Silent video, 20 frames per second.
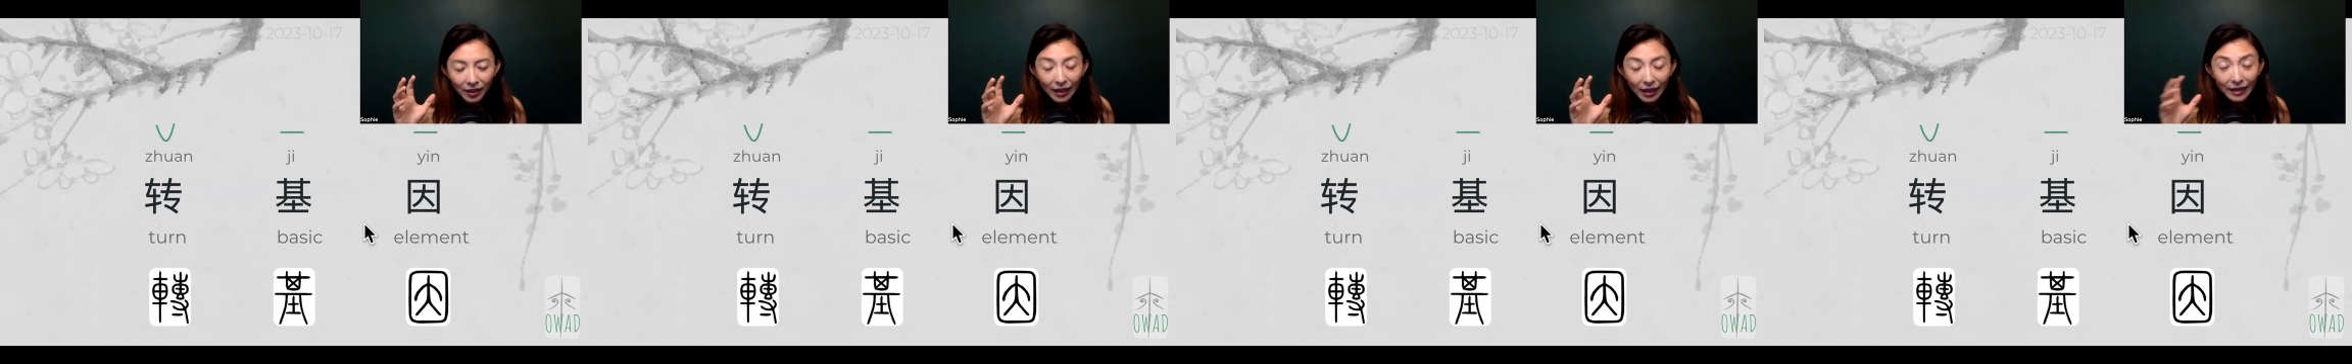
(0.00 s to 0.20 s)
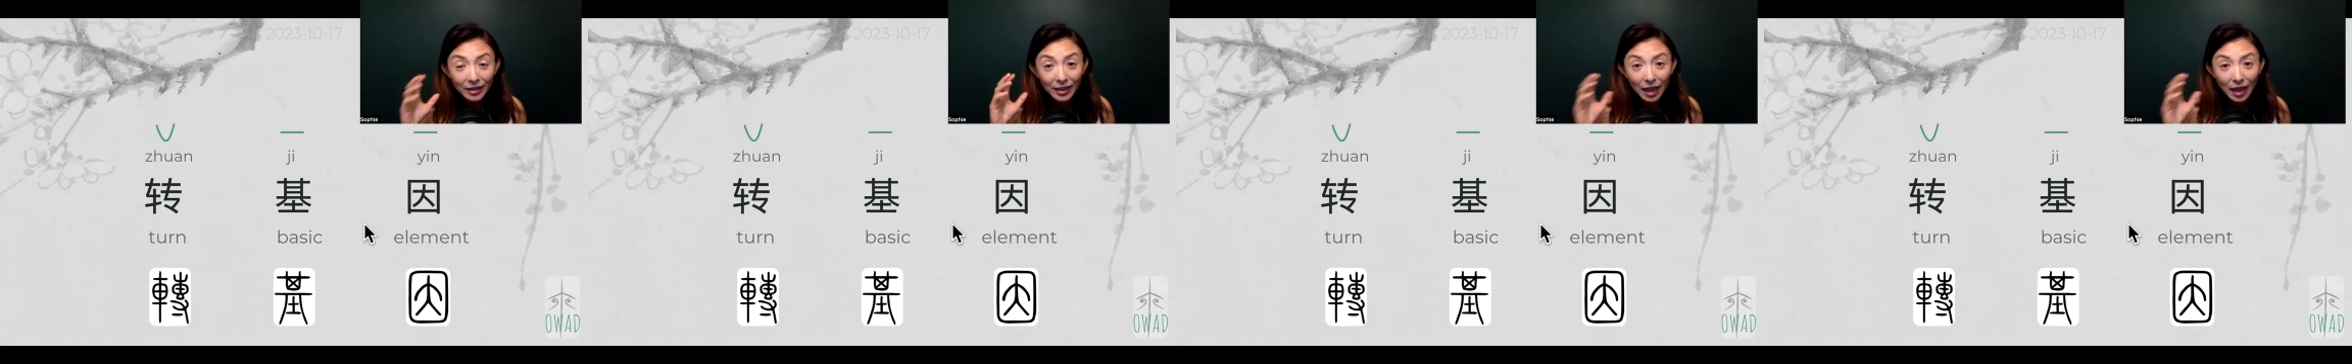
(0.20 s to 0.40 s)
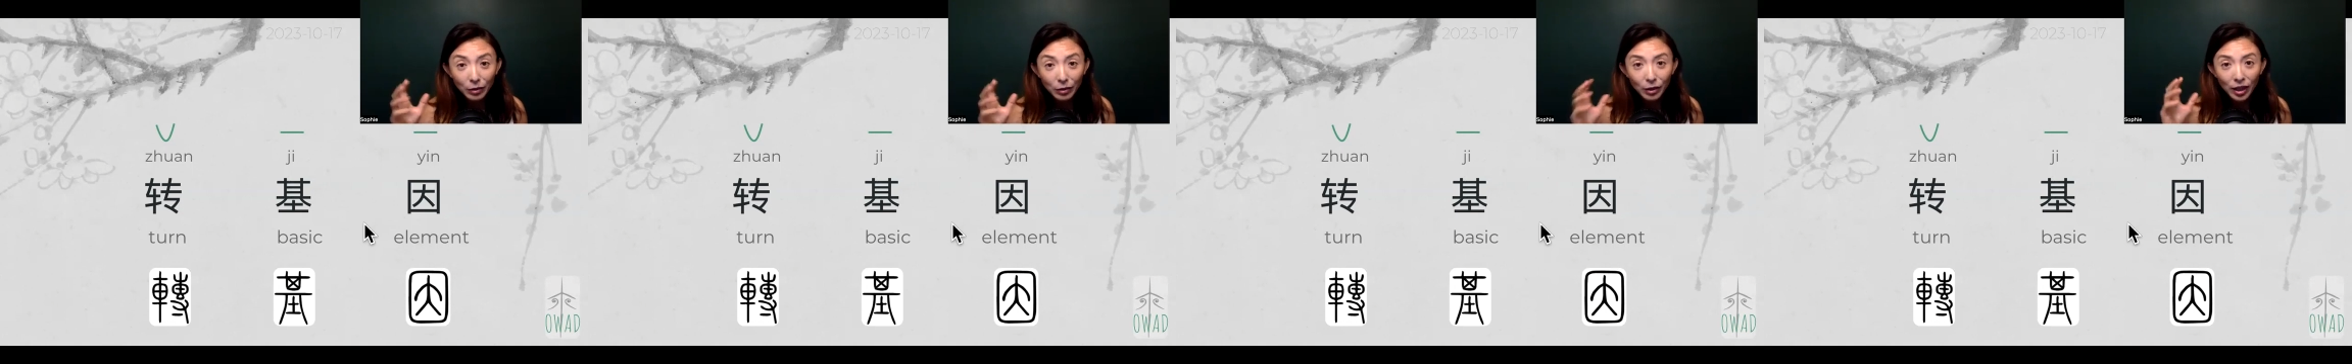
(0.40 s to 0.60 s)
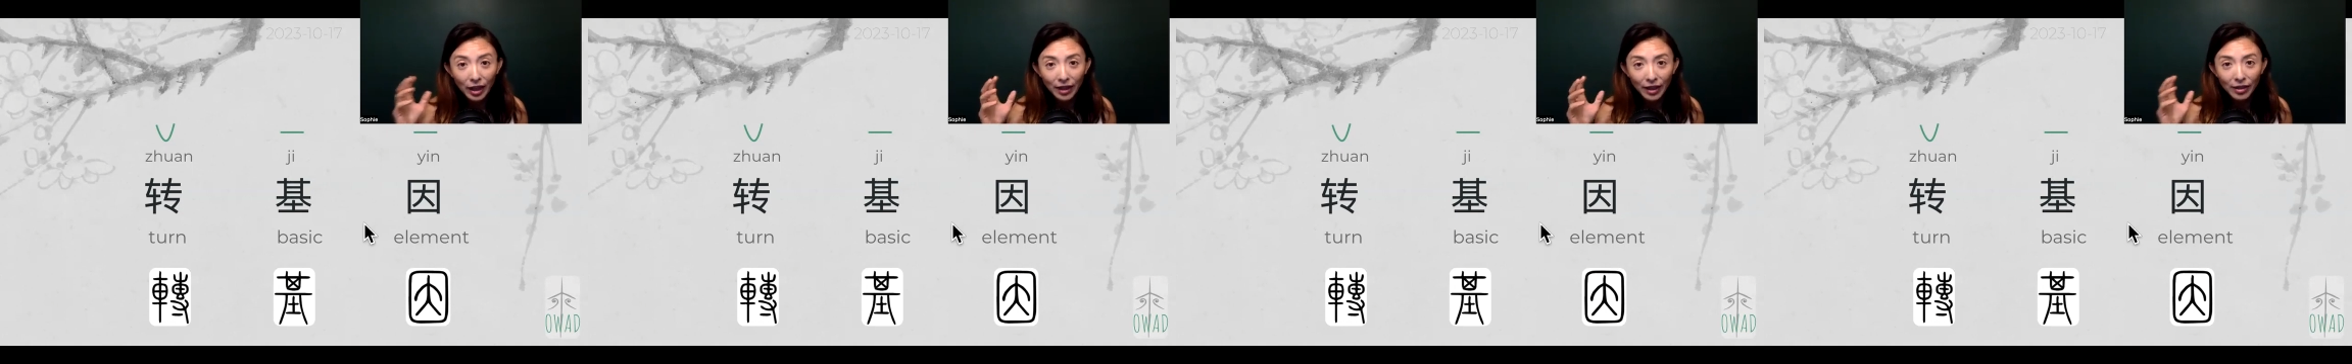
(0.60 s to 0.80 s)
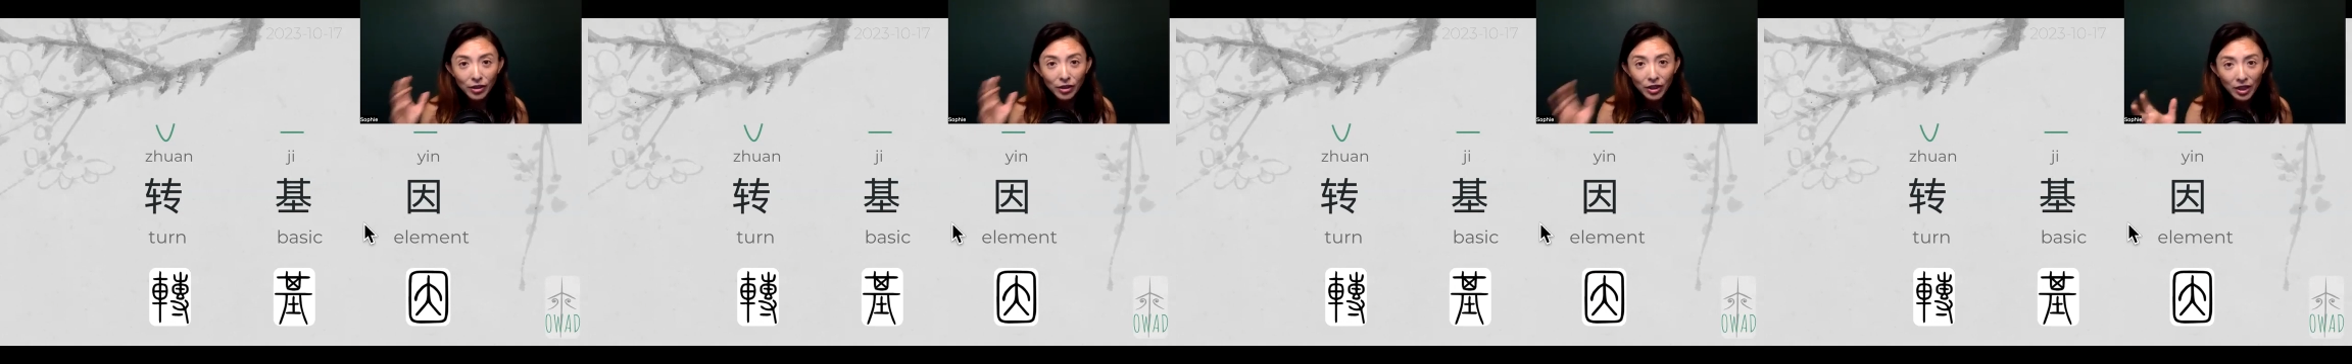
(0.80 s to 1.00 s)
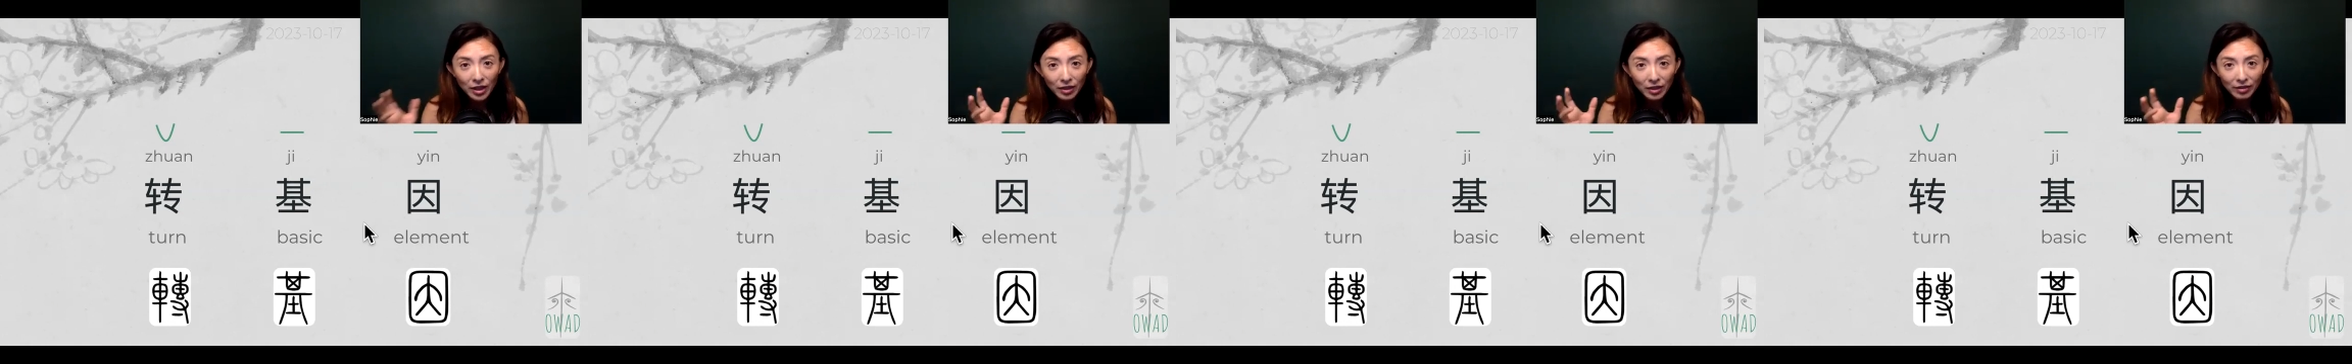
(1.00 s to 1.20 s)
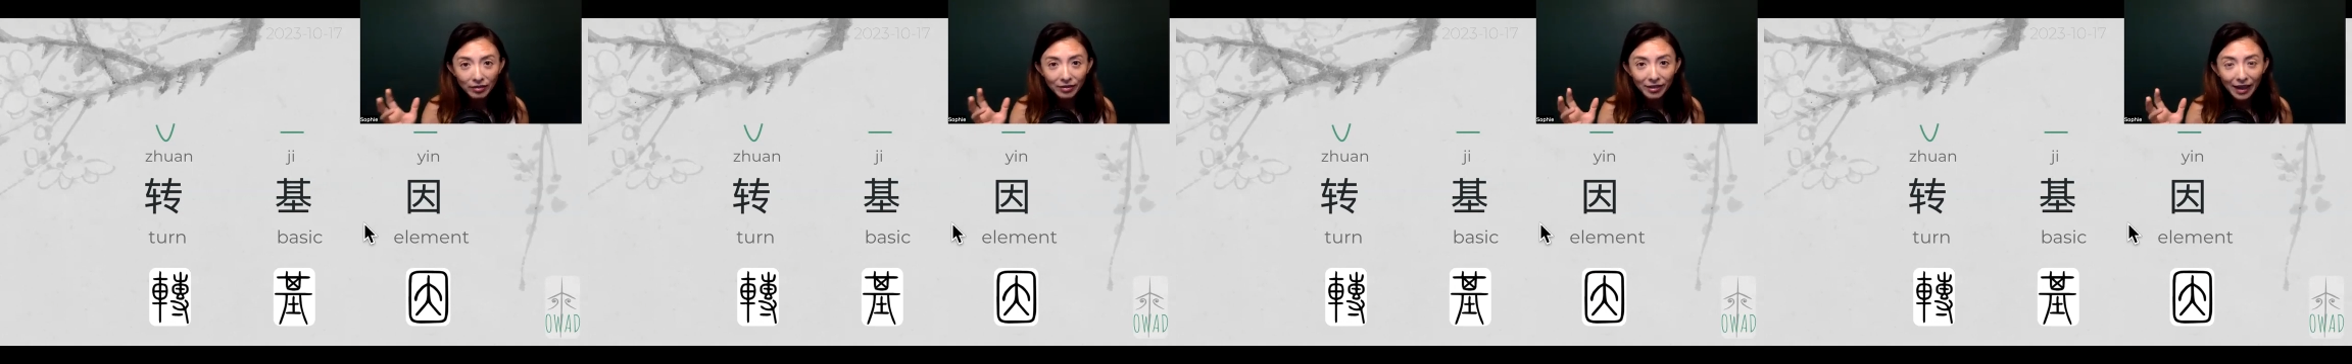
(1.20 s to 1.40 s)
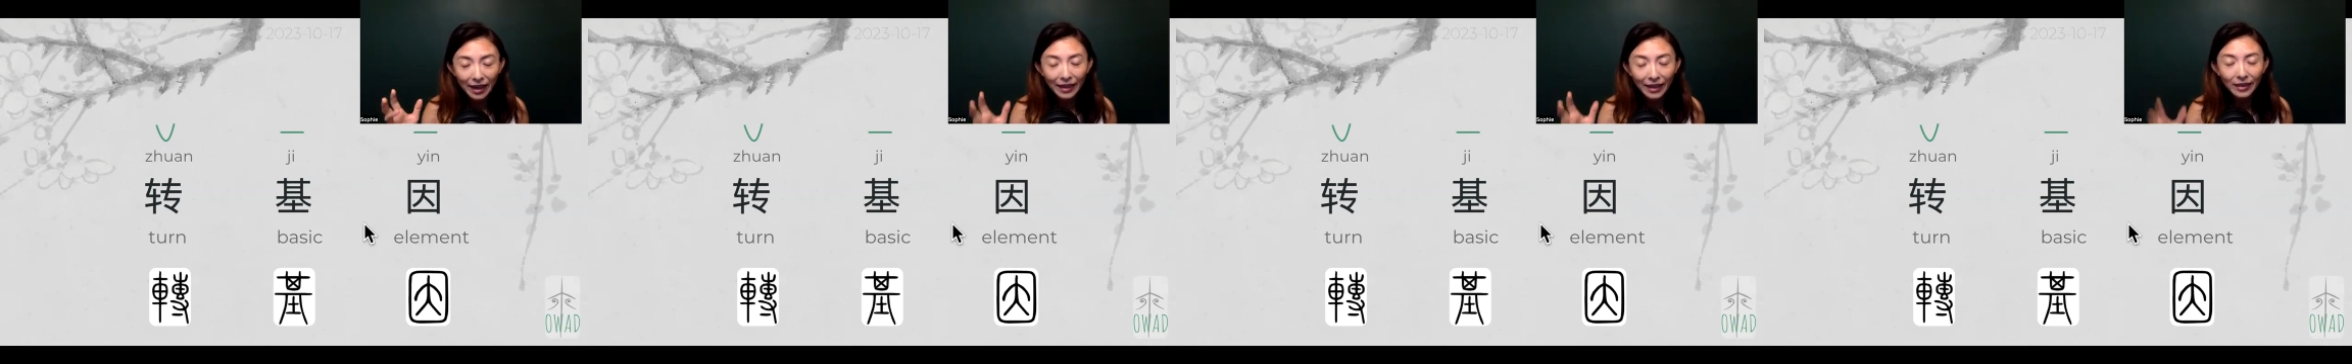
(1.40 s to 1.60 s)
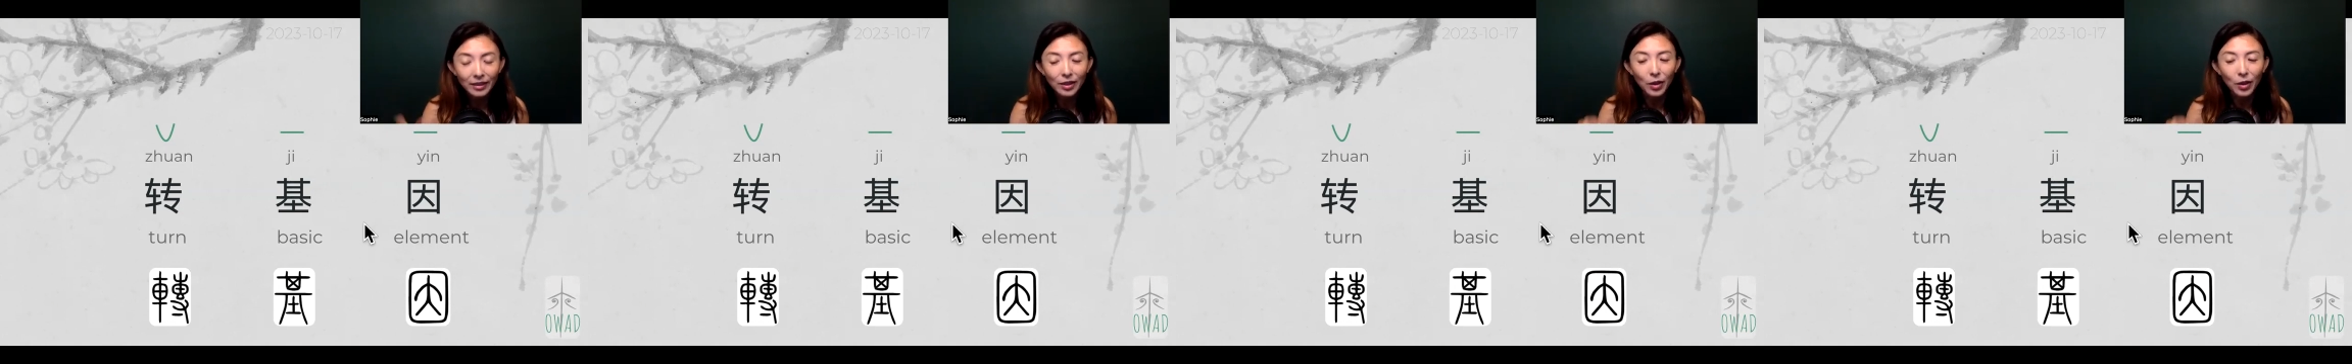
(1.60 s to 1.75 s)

It sounds like a gene, right?